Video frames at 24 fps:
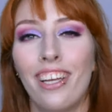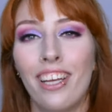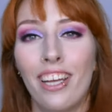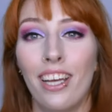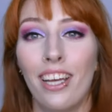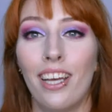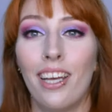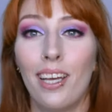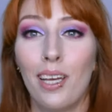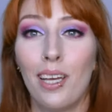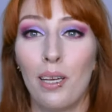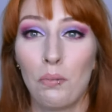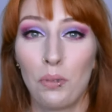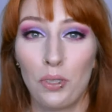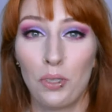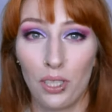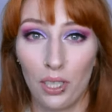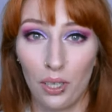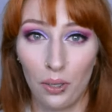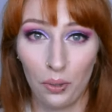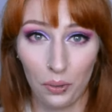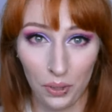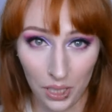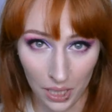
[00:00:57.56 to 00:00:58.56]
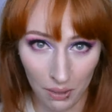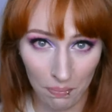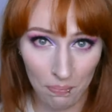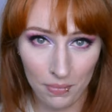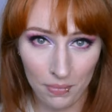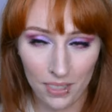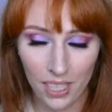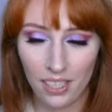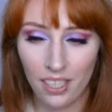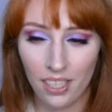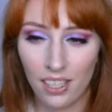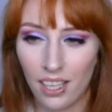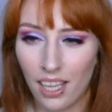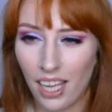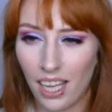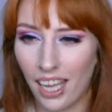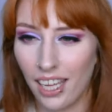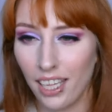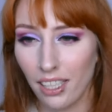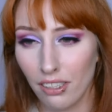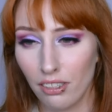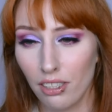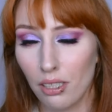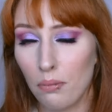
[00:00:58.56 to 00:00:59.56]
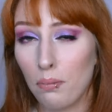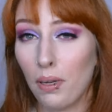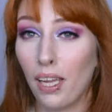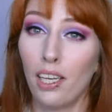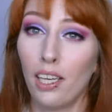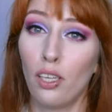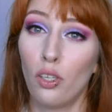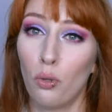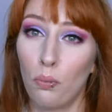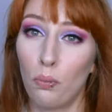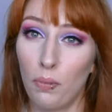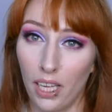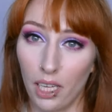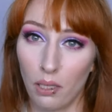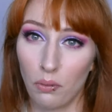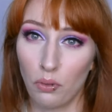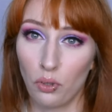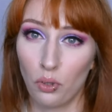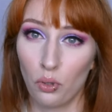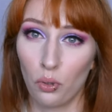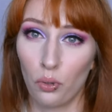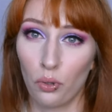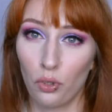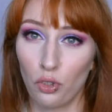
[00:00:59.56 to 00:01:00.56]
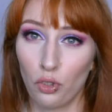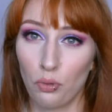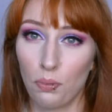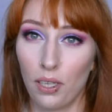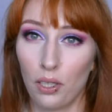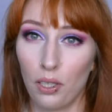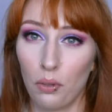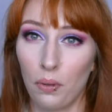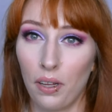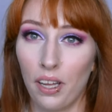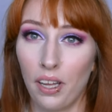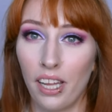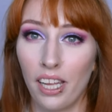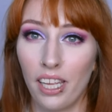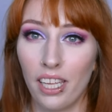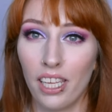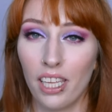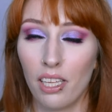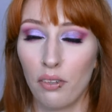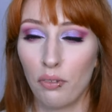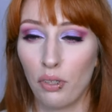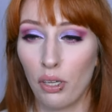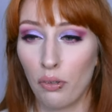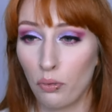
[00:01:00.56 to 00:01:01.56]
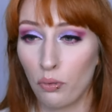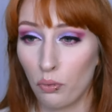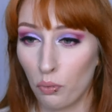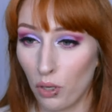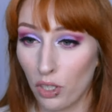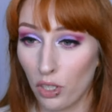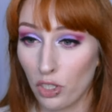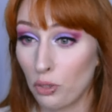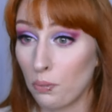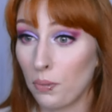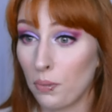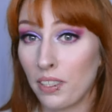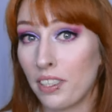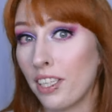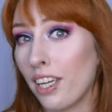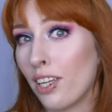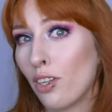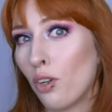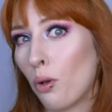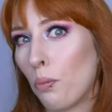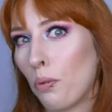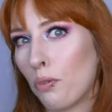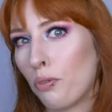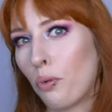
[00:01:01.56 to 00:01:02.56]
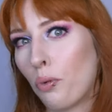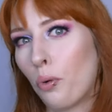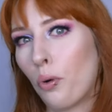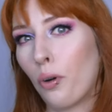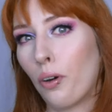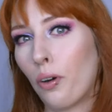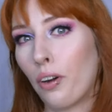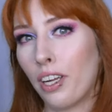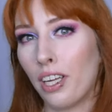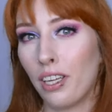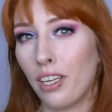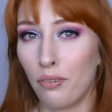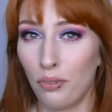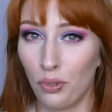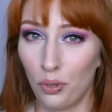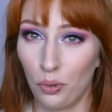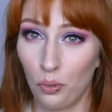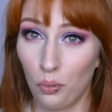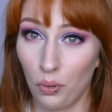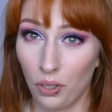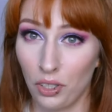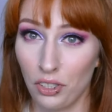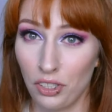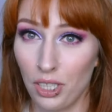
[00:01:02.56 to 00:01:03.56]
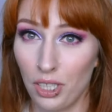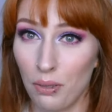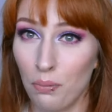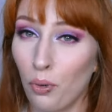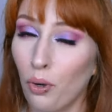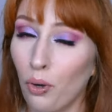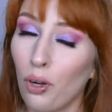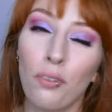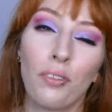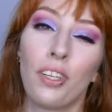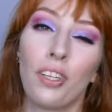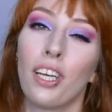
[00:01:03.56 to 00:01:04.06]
Um, so yeah. I actually mainly do makeup tutorials, by the way, if you haven't watched my channel before. If you want to see more of